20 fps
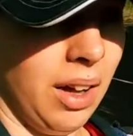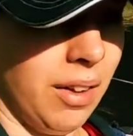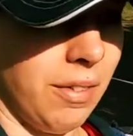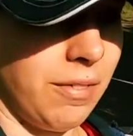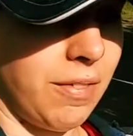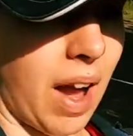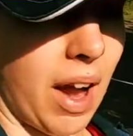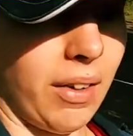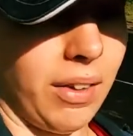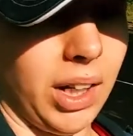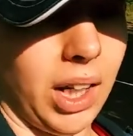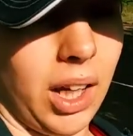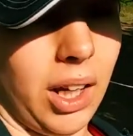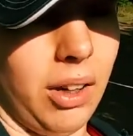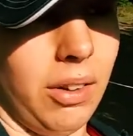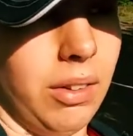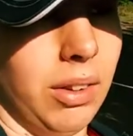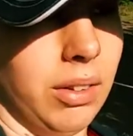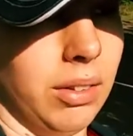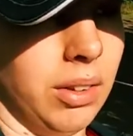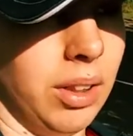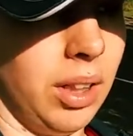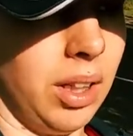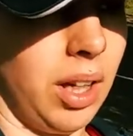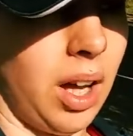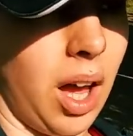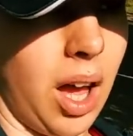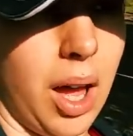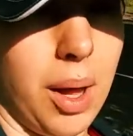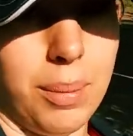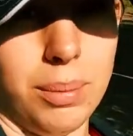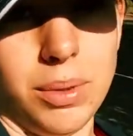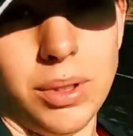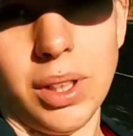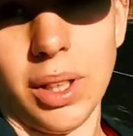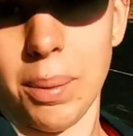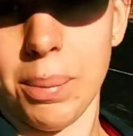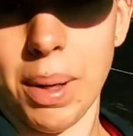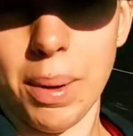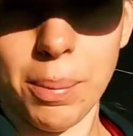farrier and
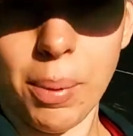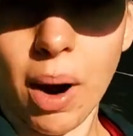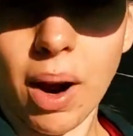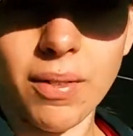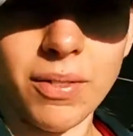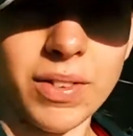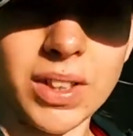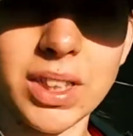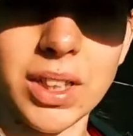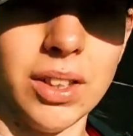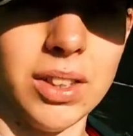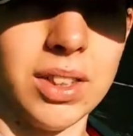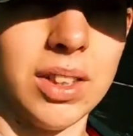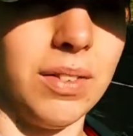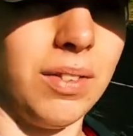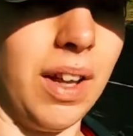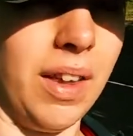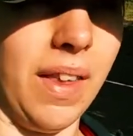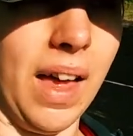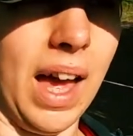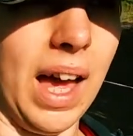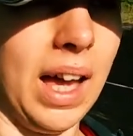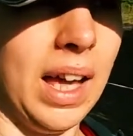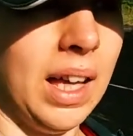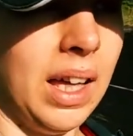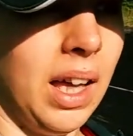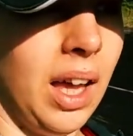doing a bit of private physio and stuff like that.